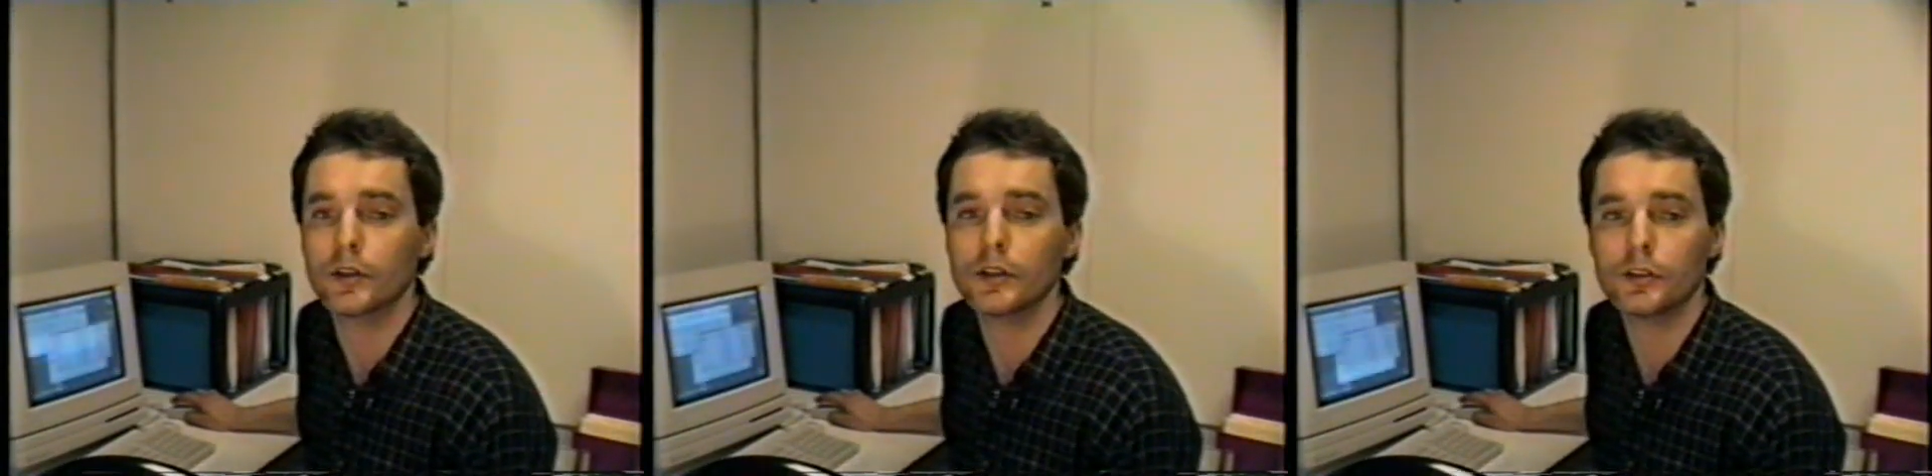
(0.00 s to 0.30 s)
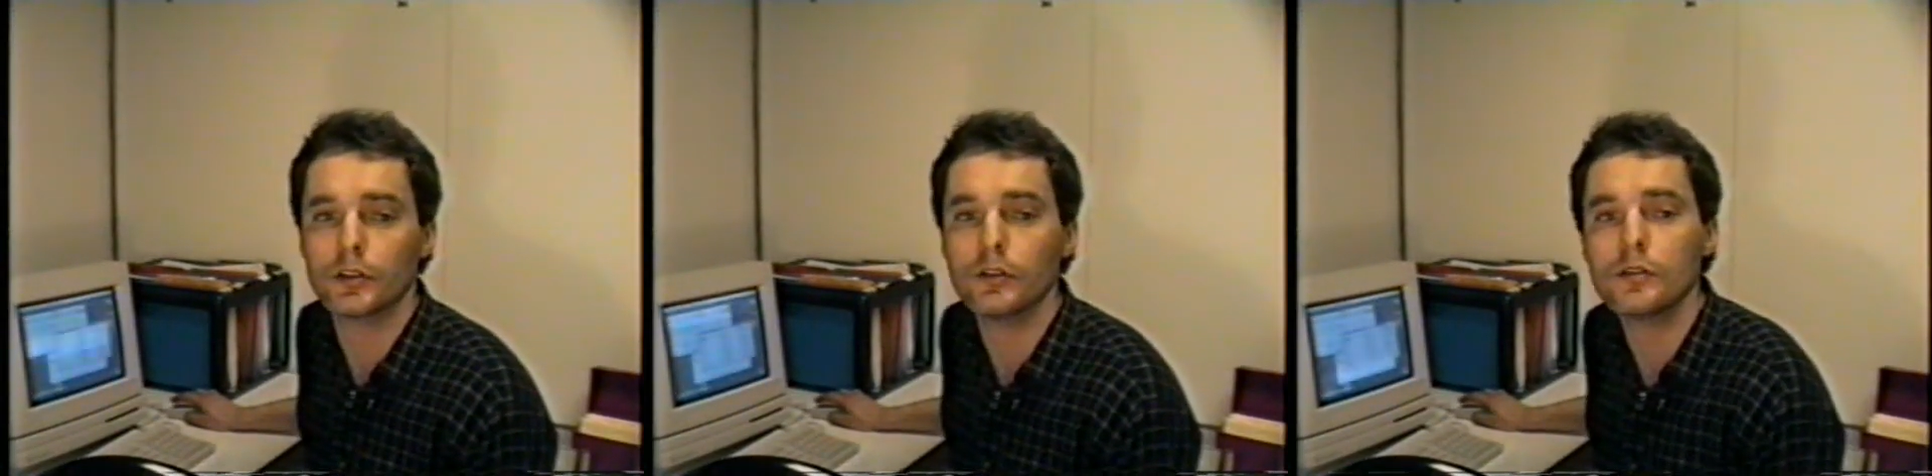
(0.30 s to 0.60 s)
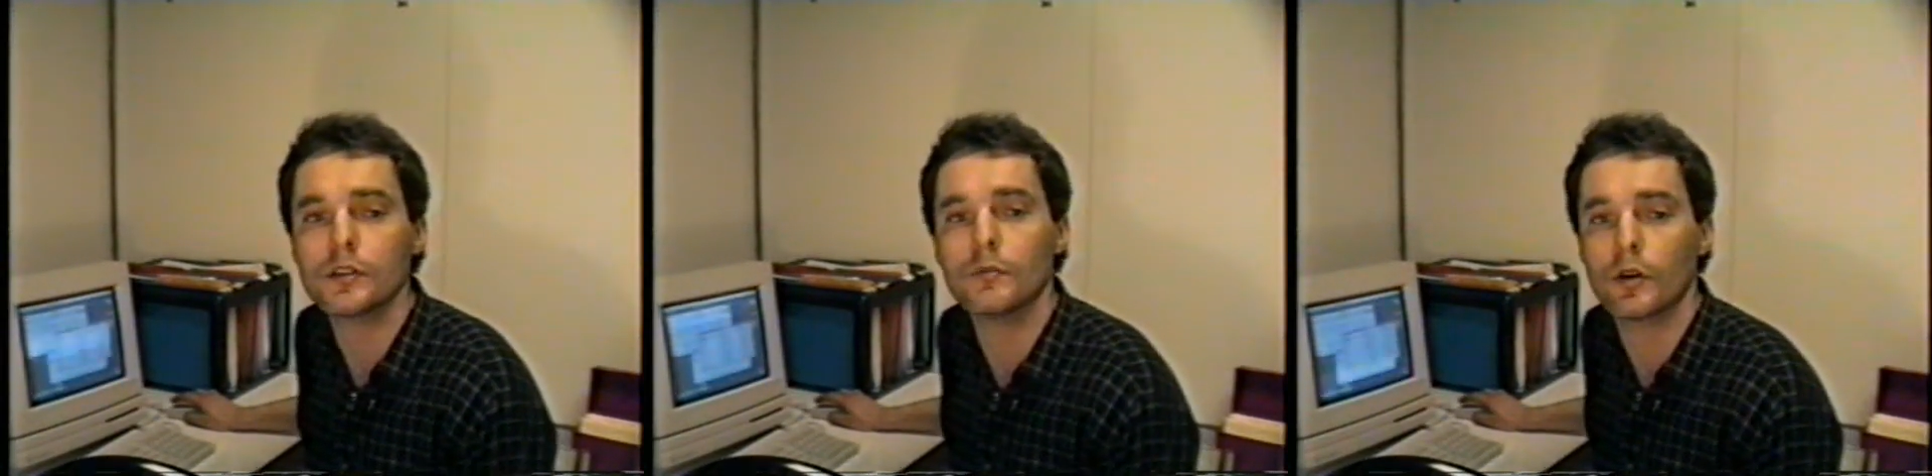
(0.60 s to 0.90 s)
learning to
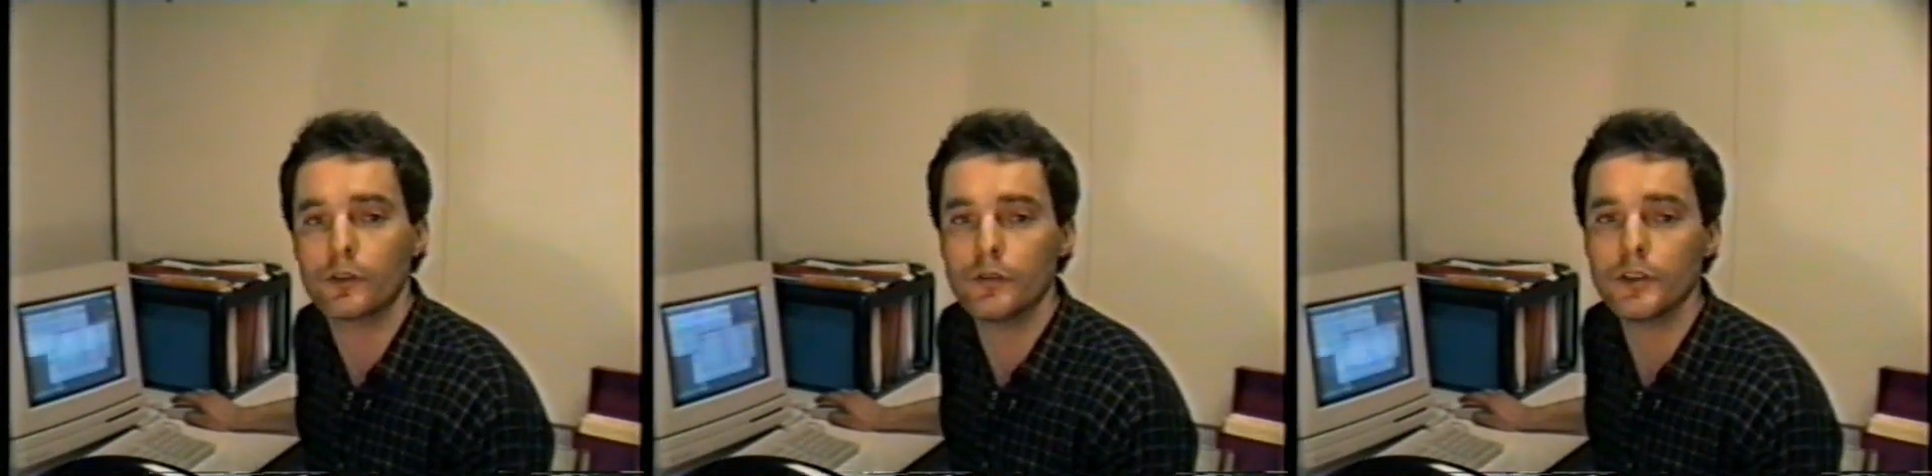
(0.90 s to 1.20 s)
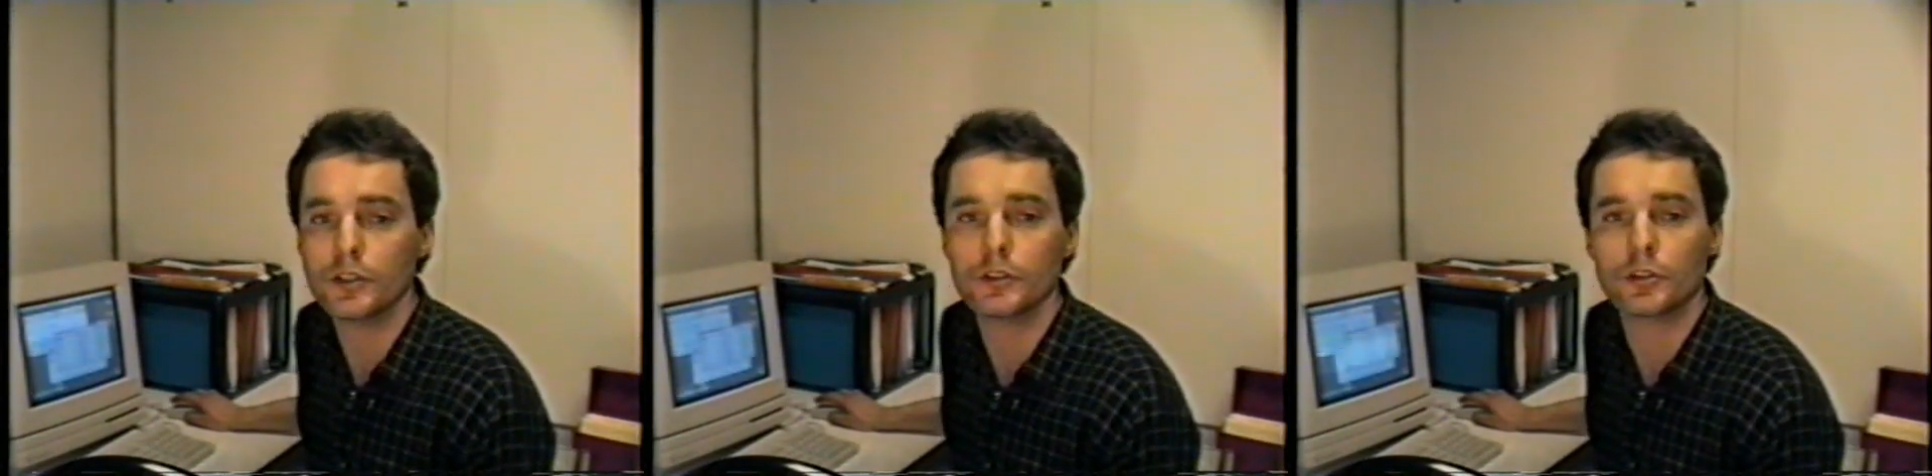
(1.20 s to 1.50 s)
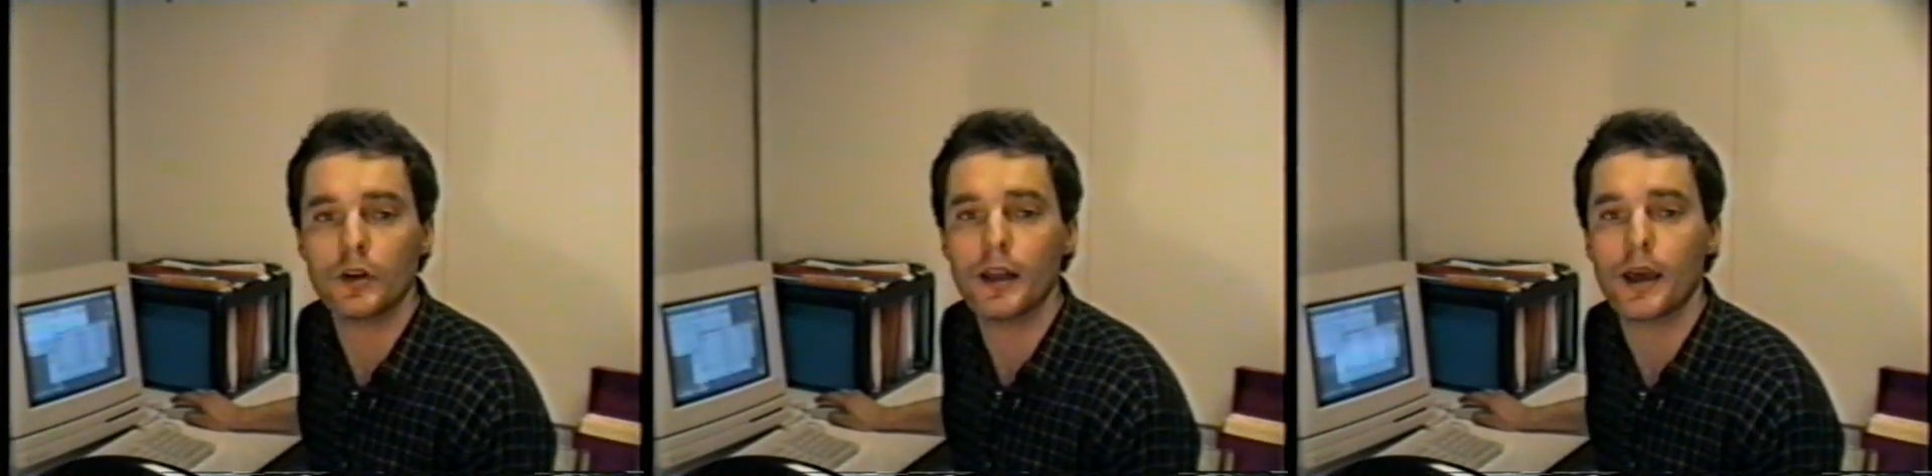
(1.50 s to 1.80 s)
use the more efficient
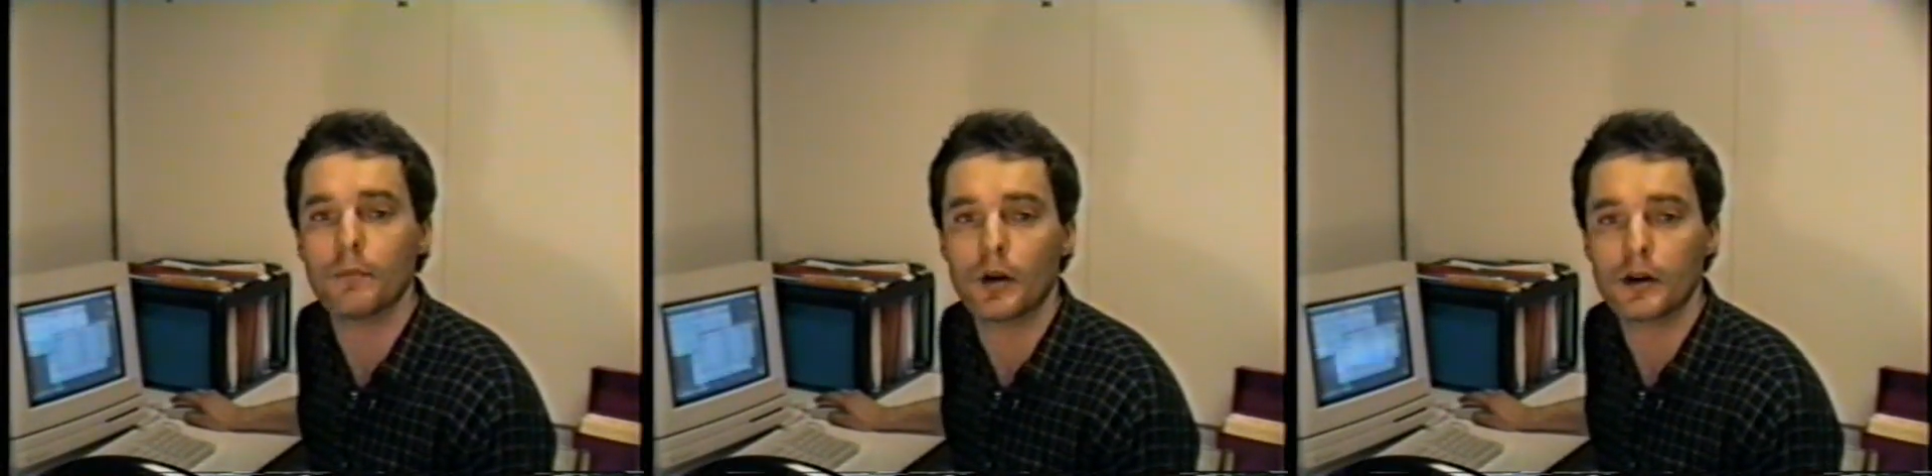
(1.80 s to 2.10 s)
shorthand